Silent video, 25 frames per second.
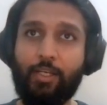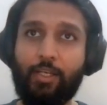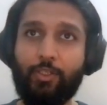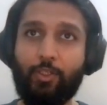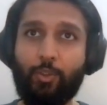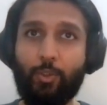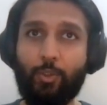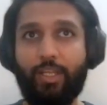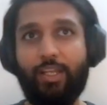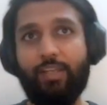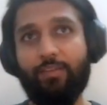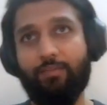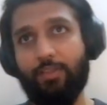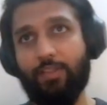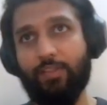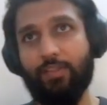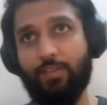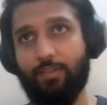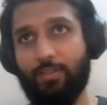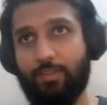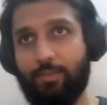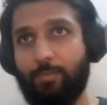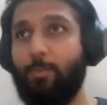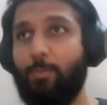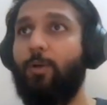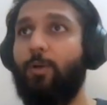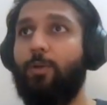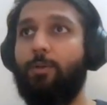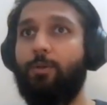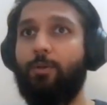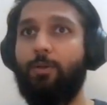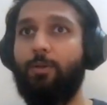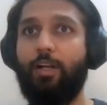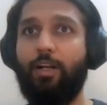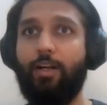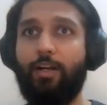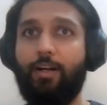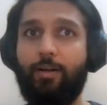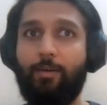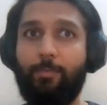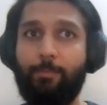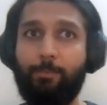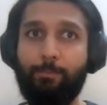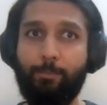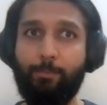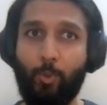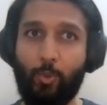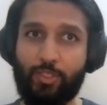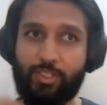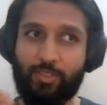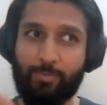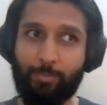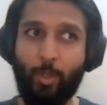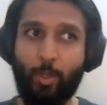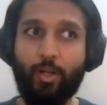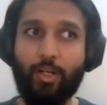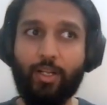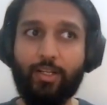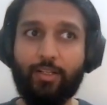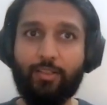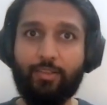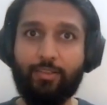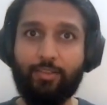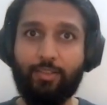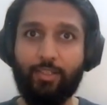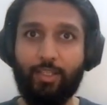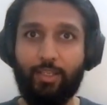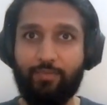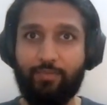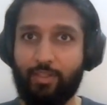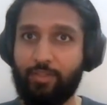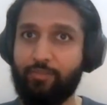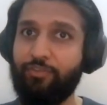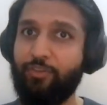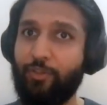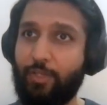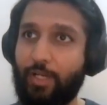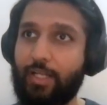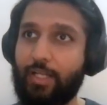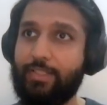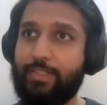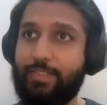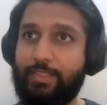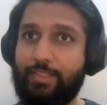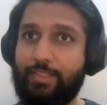today versus tomorrow. Uh, most products, even for us,